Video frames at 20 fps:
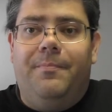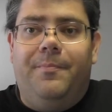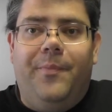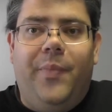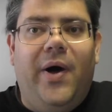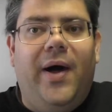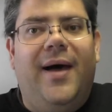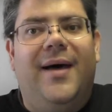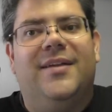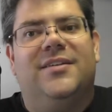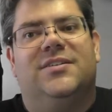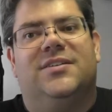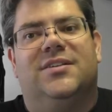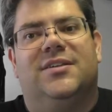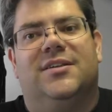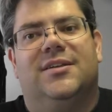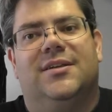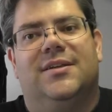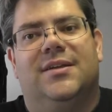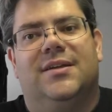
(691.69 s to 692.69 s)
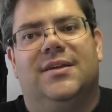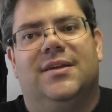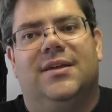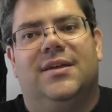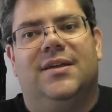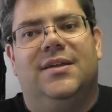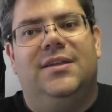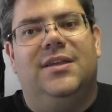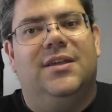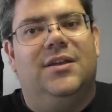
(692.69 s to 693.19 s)
but
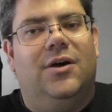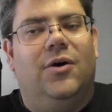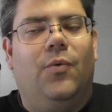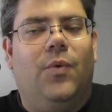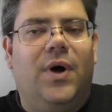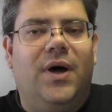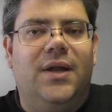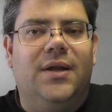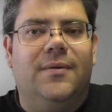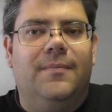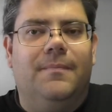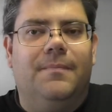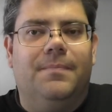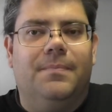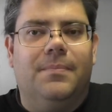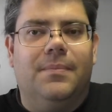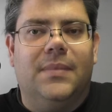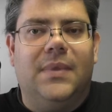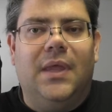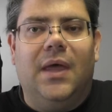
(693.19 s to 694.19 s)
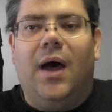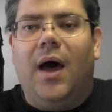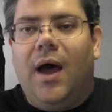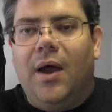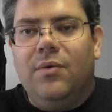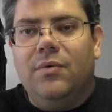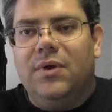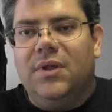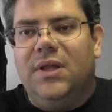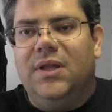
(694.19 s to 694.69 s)
you know what? I
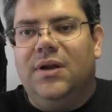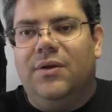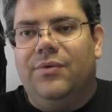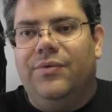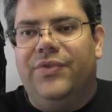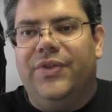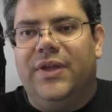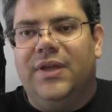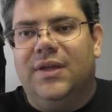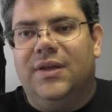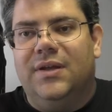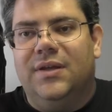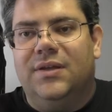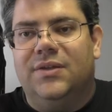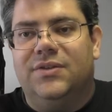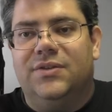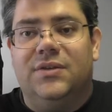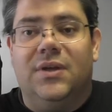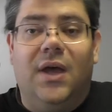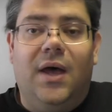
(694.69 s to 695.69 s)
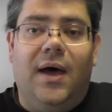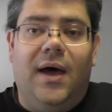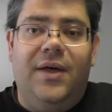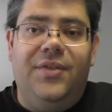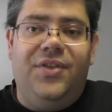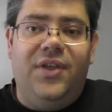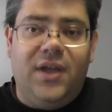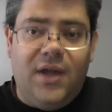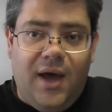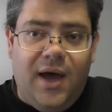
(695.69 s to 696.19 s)
really don't think it is. I
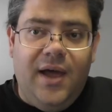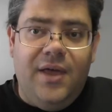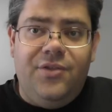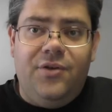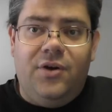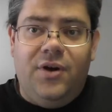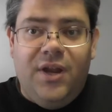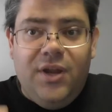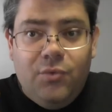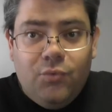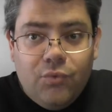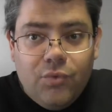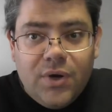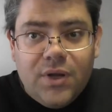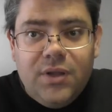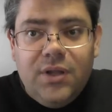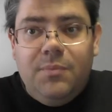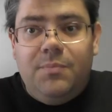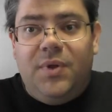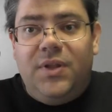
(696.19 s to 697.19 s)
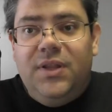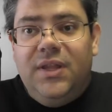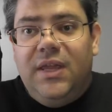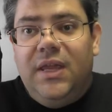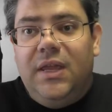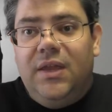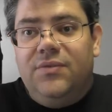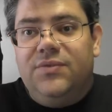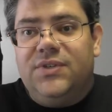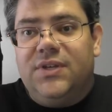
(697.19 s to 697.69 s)
think either he really
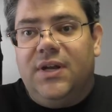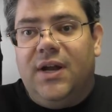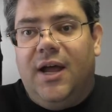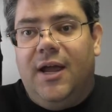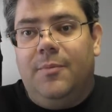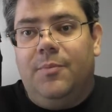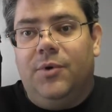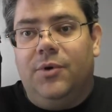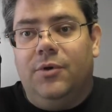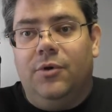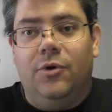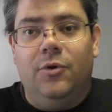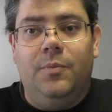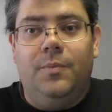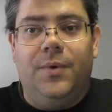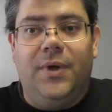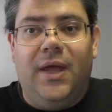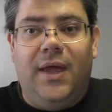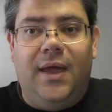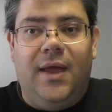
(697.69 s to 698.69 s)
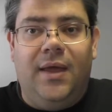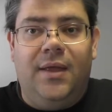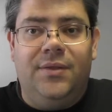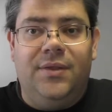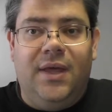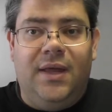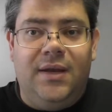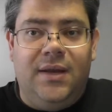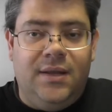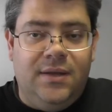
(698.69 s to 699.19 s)
believes in Hyperloop and
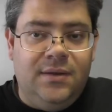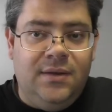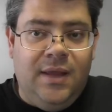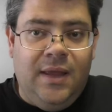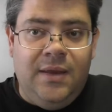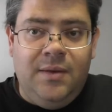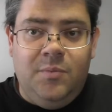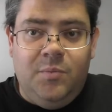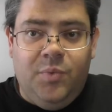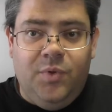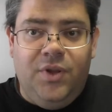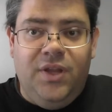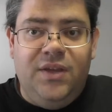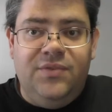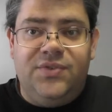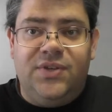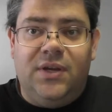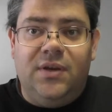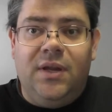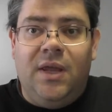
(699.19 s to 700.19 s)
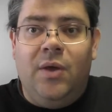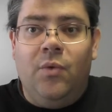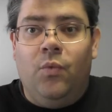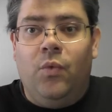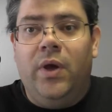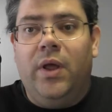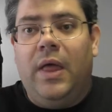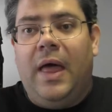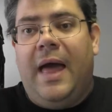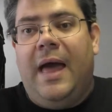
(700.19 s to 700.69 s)
that it he believes it, it
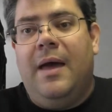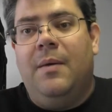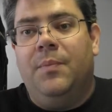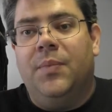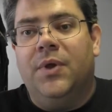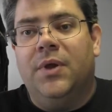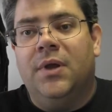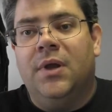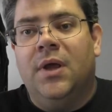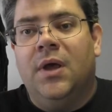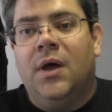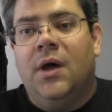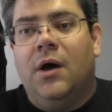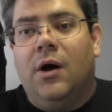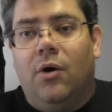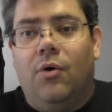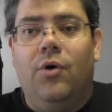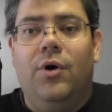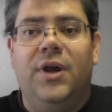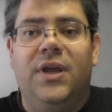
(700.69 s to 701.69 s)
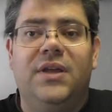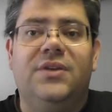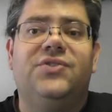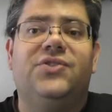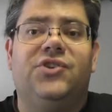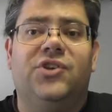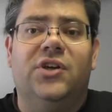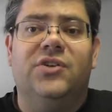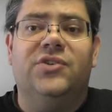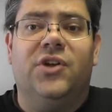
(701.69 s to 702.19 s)
will happen, or he's
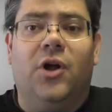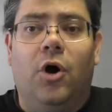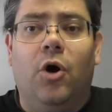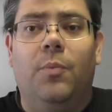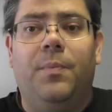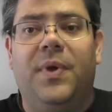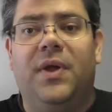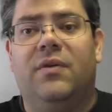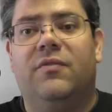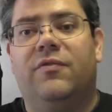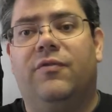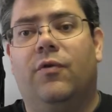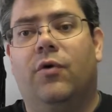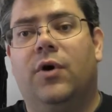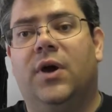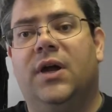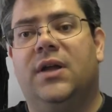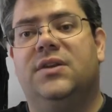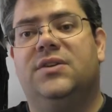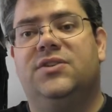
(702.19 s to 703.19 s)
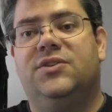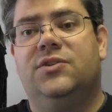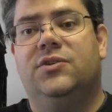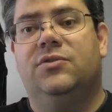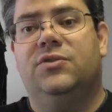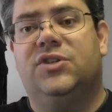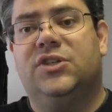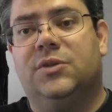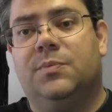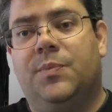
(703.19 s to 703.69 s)
just hoping for it
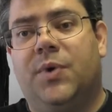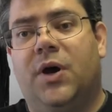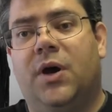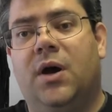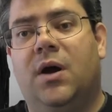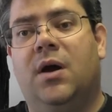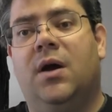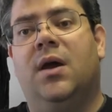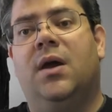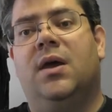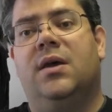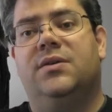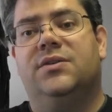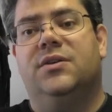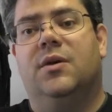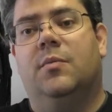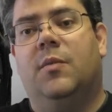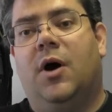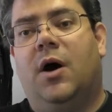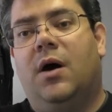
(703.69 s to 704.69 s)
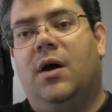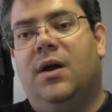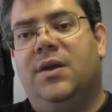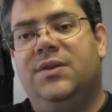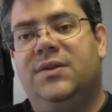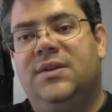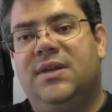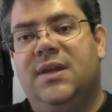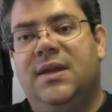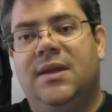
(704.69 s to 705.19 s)
to spur some
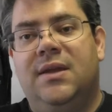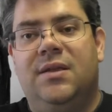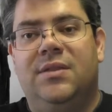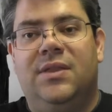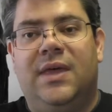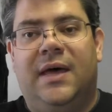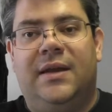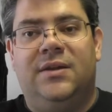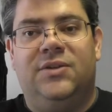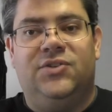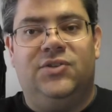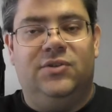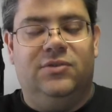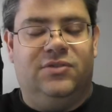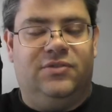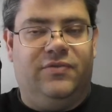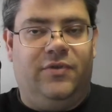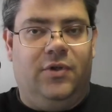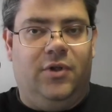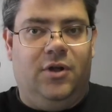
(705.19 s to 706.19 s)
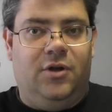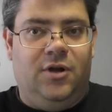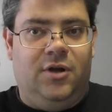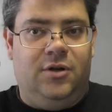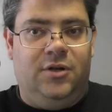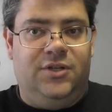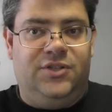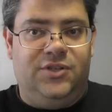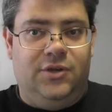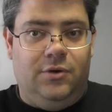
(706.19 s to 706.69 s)
R&D that is useful
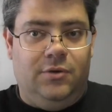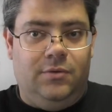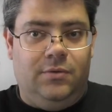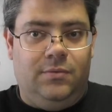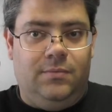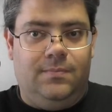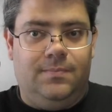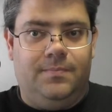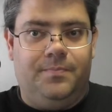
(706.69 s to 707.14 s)
on its own.